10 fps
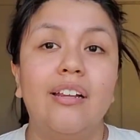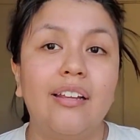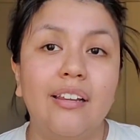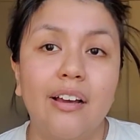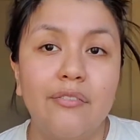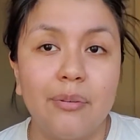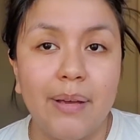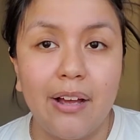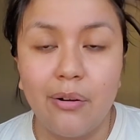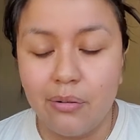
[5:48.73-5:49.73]
loved
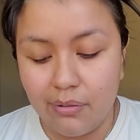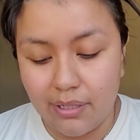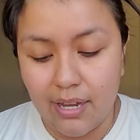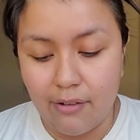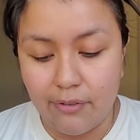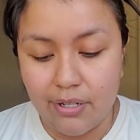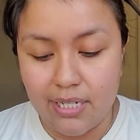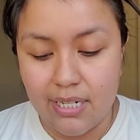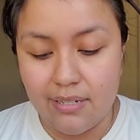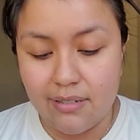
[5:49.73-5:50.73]
about Kat Von
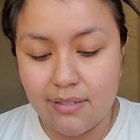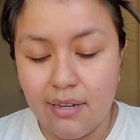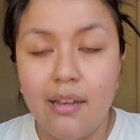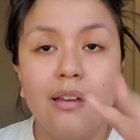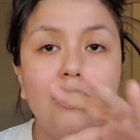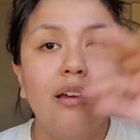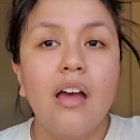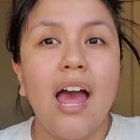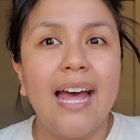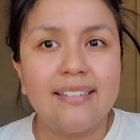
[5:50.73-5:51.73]
D's
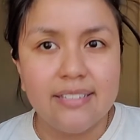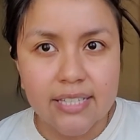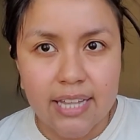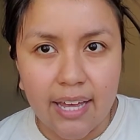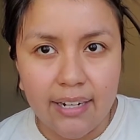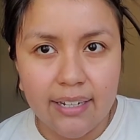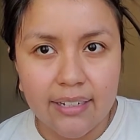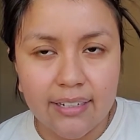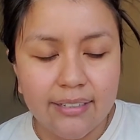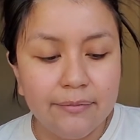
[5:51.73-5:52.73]

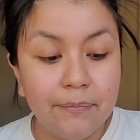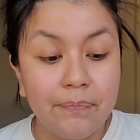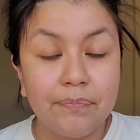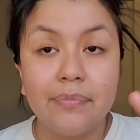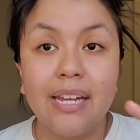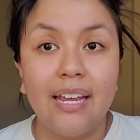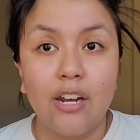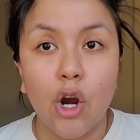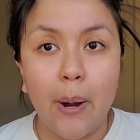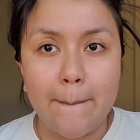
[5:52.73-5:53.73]
aesthetic in
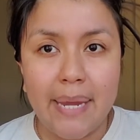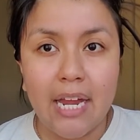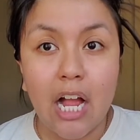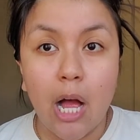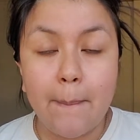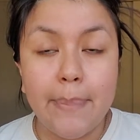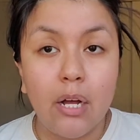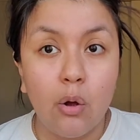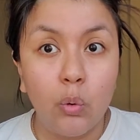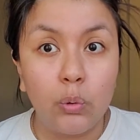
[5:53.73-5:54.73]
her makeup
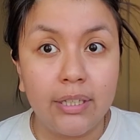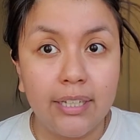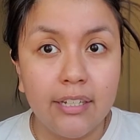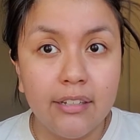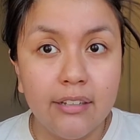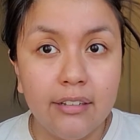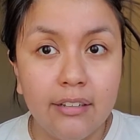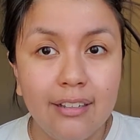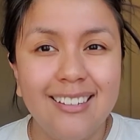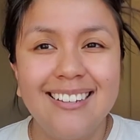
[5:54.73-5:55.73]
only.
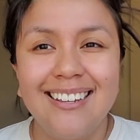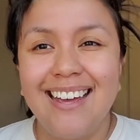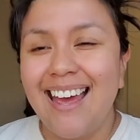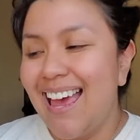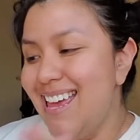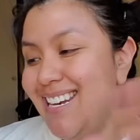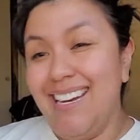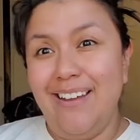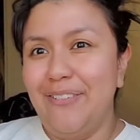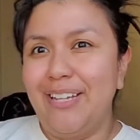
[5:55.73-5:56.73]
And then
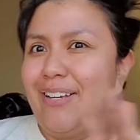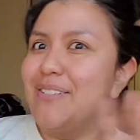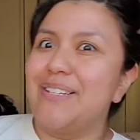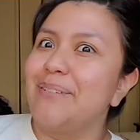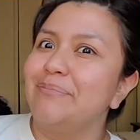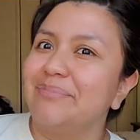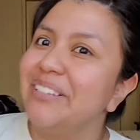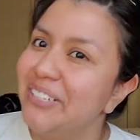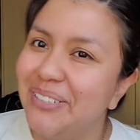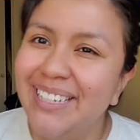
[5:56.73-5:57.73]
everything else is like,
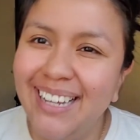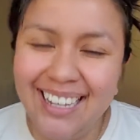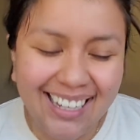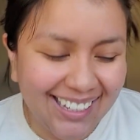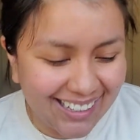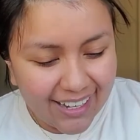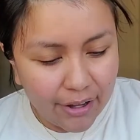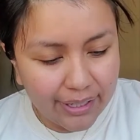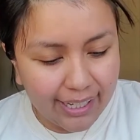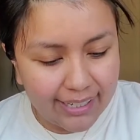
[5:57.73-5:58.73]
no.
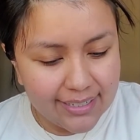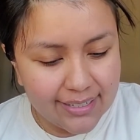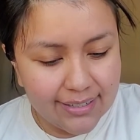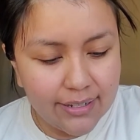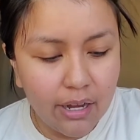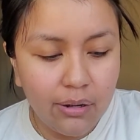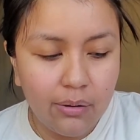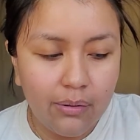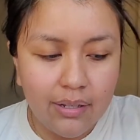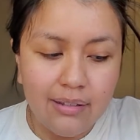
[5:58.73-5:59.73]
Okay,
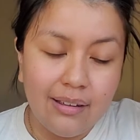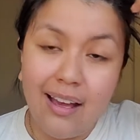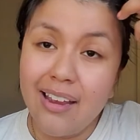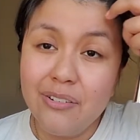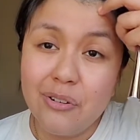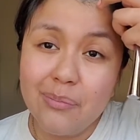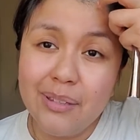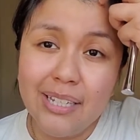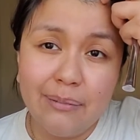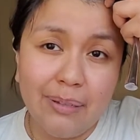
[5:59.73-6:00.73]
so I
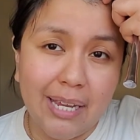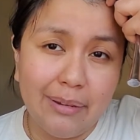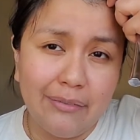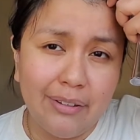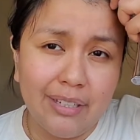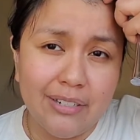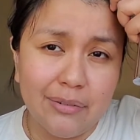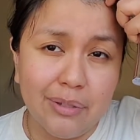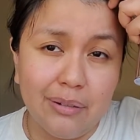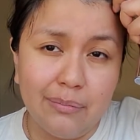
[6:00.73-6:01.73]
normally apply my foundation
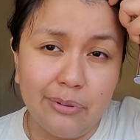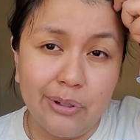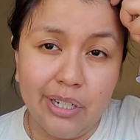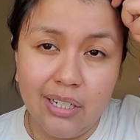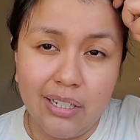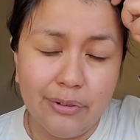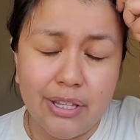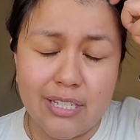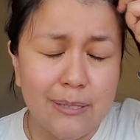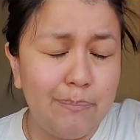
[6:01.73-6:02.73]
with a
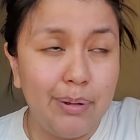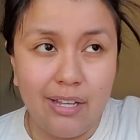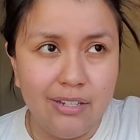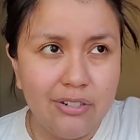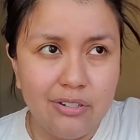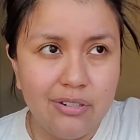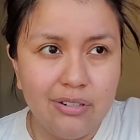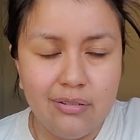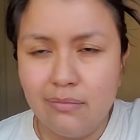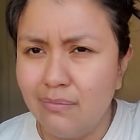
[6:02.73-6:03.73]
sponge.